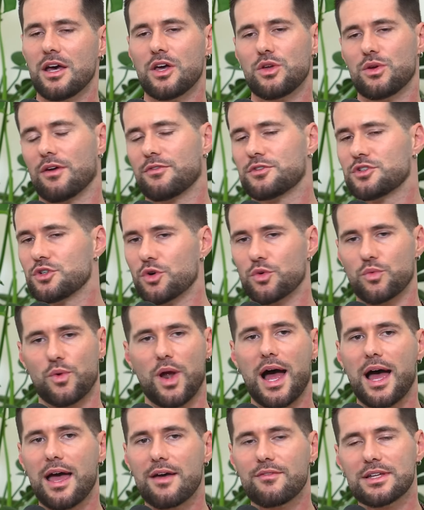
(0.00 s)
You have to
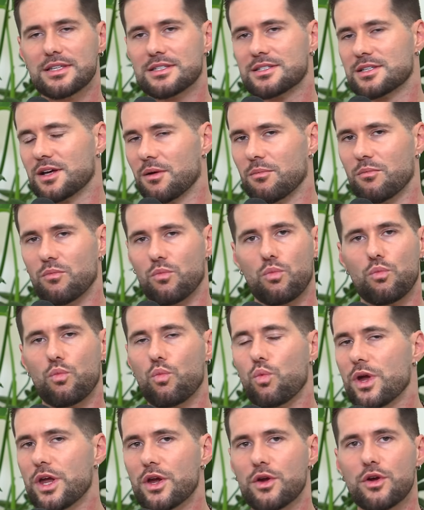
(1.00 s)
arrive at some
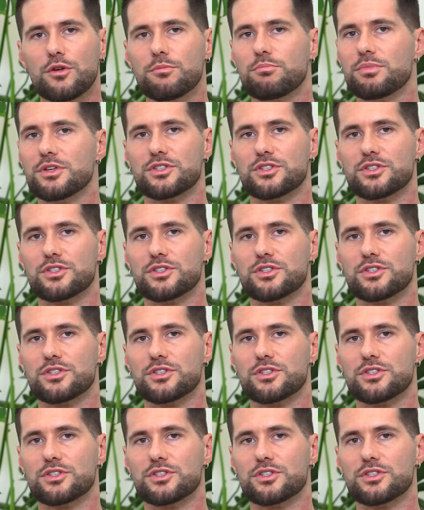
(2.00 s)
weird,